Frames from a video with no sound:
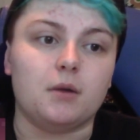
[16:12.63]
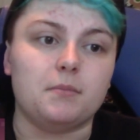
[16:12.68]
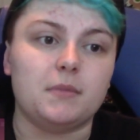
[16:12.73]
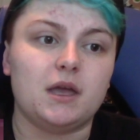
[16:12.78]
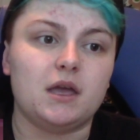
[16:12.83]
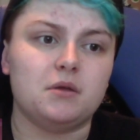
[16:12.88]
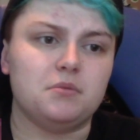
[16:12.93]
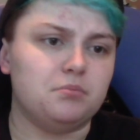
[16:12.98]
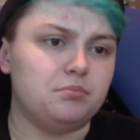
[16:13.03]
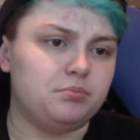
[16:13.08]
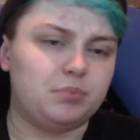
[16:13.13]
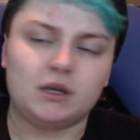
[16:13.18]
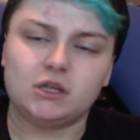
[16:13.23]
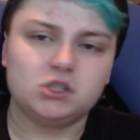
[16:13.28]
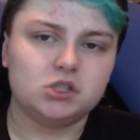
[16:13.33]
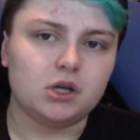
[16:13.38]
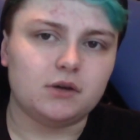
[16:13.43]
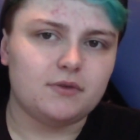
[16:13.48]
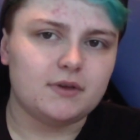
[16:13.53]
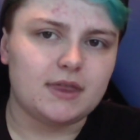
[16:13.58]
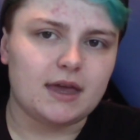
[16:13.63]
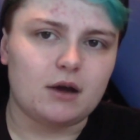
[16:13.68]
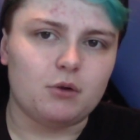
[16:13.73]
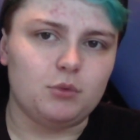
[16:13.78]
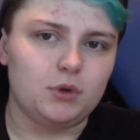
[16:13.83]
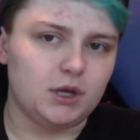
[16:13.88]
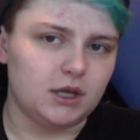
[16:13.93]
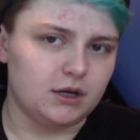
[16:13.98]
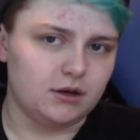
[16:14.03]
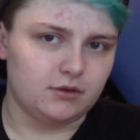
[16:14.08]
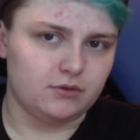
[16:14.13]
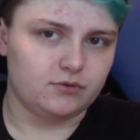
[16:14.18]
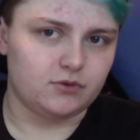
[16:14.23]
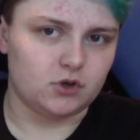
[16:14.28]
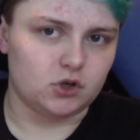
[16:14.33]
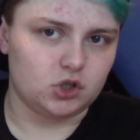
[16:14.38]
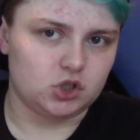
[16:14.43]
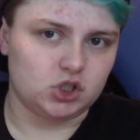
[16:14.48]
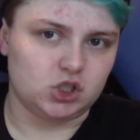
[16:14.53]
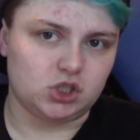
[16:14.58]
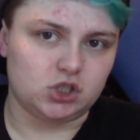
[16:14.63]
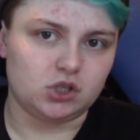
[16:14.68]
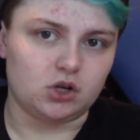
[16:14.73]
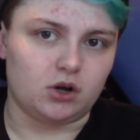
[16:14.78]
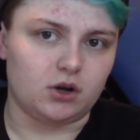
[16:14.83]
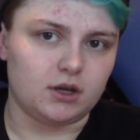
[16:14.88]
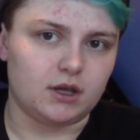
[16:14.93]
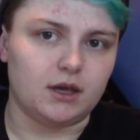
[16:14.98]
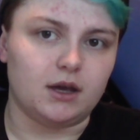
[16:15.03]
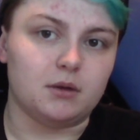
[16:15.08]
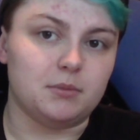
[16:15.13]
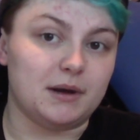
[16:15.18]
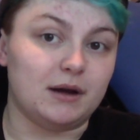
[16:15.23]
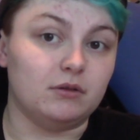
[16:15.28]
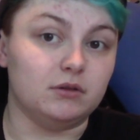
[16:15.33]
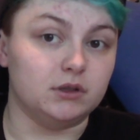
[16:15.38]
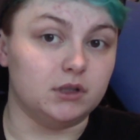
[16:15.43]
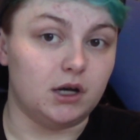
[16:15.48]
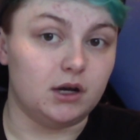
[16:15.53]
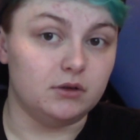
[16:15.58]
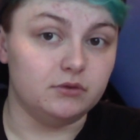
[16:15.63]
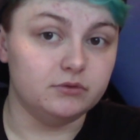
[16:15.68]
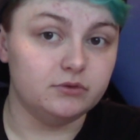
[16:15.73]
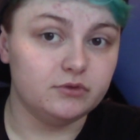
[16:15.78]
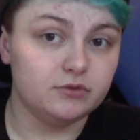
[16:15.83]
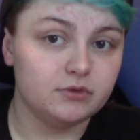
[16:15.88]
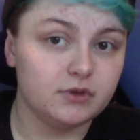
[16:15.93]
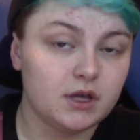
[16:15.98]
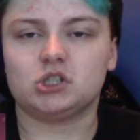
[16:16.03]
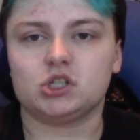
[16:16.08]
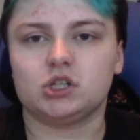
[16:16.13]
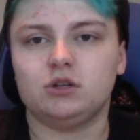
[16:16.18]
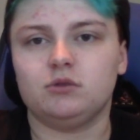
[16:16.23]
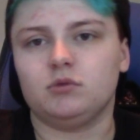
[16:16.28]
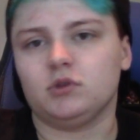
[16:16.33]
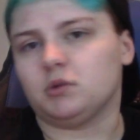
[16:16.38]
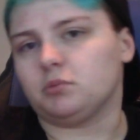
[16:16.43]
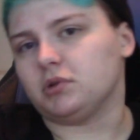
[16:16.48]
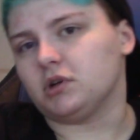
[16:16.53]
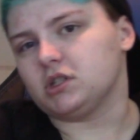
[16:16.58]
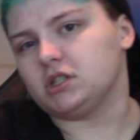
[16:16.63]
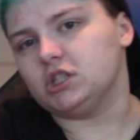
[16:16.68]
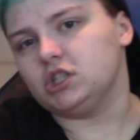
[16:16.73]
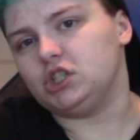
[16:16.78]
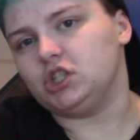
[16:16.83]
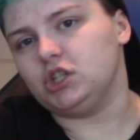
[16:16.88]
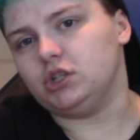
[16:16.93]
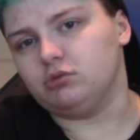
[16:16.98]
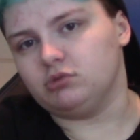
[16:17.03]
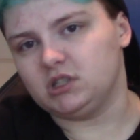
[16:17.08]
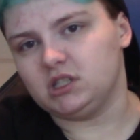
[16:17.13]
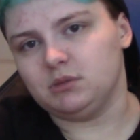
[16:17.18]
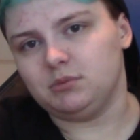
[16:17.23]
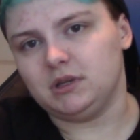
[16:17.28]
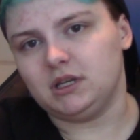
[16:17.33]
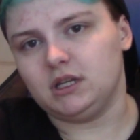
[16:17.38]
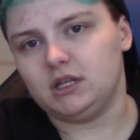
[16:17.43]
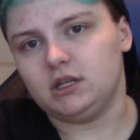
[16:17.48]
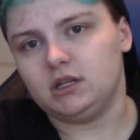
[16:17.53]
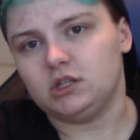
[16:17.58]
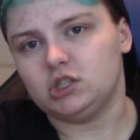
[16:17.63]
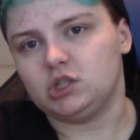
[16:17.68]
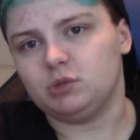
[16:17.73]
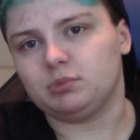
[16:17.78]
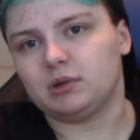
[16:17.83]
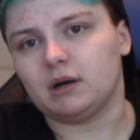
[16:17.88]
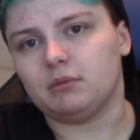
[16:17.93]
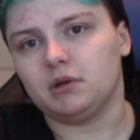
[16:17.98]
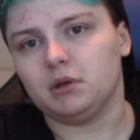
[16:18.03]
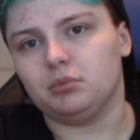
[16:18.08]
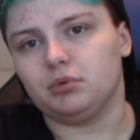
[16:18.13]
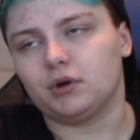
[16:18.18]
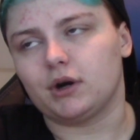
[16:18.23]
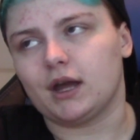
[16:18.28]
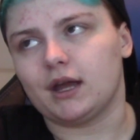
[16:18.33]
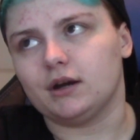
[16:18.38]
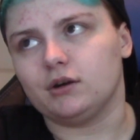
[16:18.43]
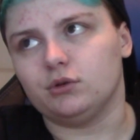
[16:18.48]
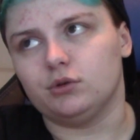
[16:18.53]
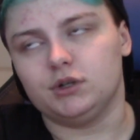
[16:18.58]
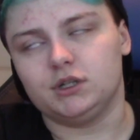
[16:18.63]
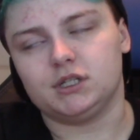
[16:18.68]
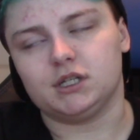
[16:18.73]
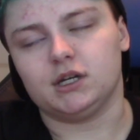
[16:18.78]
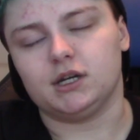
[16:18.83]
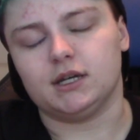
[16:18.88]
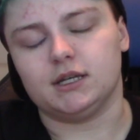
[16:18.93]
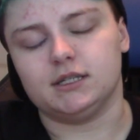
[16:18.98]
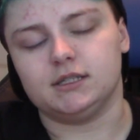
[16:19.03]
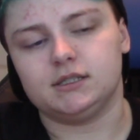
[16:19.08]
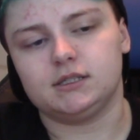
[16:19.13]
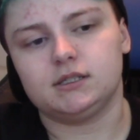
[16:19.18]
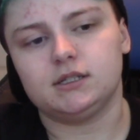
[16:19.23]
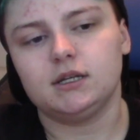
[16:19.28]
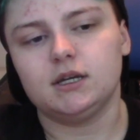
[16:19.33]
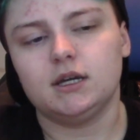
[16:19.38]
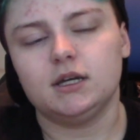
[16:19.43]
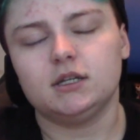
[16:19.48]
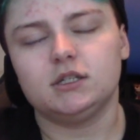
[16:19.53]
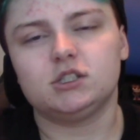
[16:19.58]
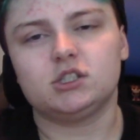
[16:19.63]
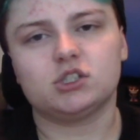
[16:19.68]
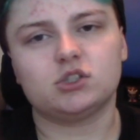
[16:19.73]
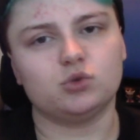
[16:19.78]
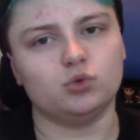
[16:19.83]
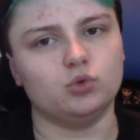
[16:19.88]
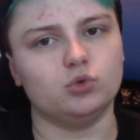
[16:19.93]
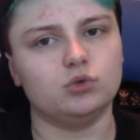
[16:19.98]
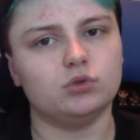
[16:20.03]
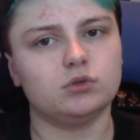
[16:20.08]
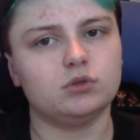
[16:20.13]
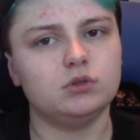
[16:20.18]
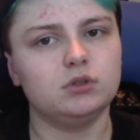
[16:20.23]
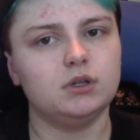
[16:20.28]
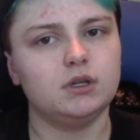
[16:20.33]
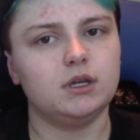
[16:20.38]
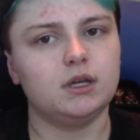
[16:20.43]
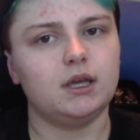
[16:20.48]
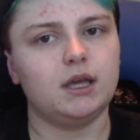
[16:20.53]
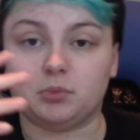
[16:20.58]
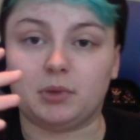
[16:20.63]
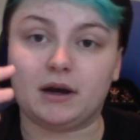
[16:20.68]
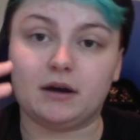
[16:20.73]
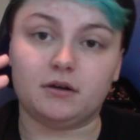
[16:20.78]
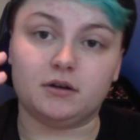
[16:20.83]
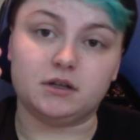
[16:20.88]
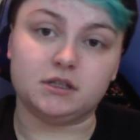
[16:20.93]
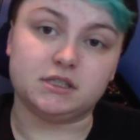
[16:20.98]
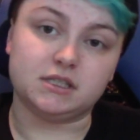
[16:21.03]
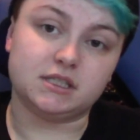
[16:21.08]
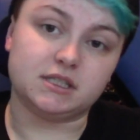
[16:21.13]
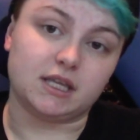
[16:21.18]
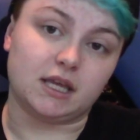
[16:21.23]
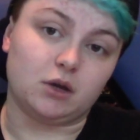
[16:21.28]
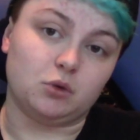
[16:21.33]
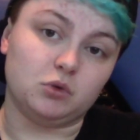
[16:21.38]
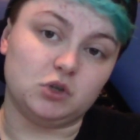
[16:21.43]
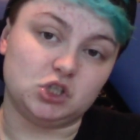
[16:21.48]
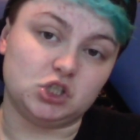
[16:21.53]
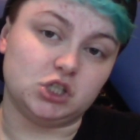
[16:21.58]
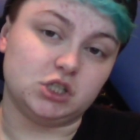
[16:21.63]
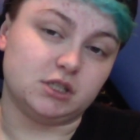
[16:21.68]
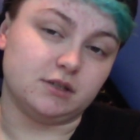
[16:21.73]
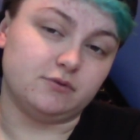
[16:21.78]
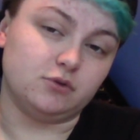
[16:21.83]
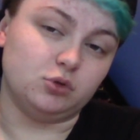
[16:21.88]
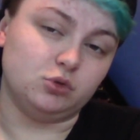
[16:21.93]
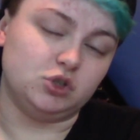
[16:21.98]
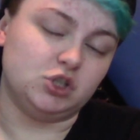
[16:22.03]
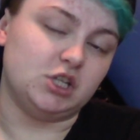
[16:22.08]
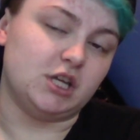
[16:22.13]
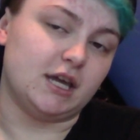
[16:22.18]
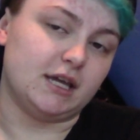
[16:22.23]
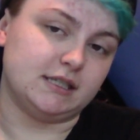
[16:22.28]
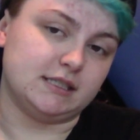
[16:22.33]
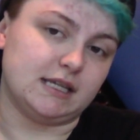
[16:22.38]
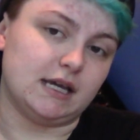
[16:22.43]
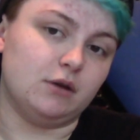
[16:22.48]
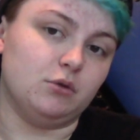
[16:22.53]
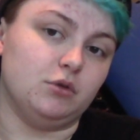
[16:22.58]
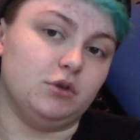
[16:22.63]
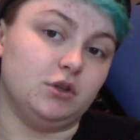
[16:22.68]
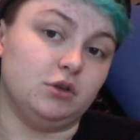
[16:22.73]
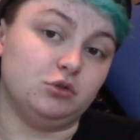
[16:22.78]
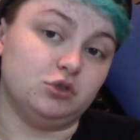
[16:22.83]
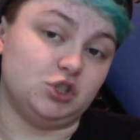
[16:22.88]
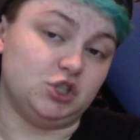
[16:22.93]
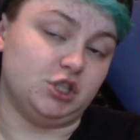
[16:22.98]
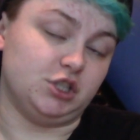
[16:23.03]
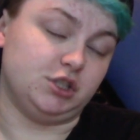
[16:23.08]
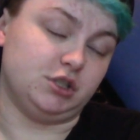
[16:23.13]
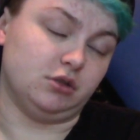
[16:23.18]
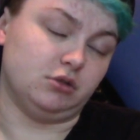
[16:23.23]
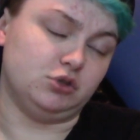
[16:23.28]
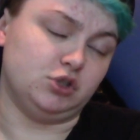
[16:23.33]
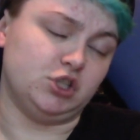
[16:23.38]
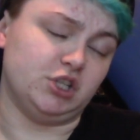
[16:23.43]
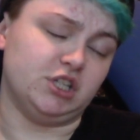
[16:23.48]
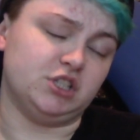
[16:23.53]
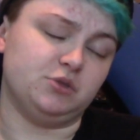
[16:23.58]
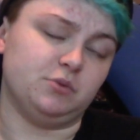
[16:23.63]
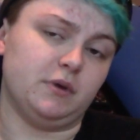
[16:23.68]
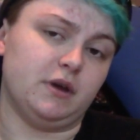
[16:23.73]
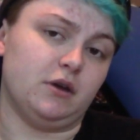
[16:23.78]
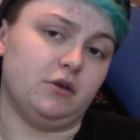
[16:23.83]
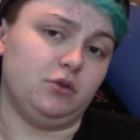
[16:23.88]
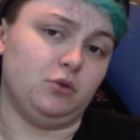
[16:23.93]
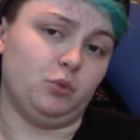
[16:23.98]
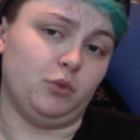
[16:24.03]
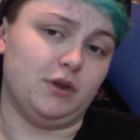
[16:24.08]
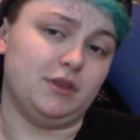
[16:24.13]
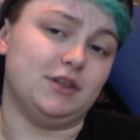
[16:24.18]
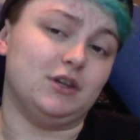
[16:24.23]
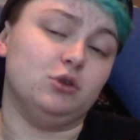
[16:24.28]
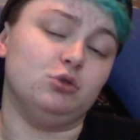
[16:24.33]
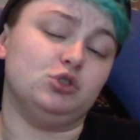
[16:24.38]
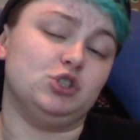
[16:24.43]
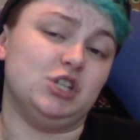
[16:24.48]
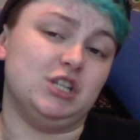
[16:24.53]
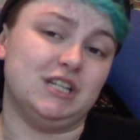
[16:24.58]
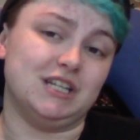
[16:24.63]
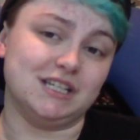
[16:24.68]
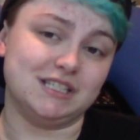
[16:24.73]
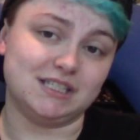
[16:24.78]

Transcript: And based off of that, we can infer she's talking about love, especially with the person she used to be. She probably prioritized school and her parents' like wishes of who she hangs out with, who she associates with and who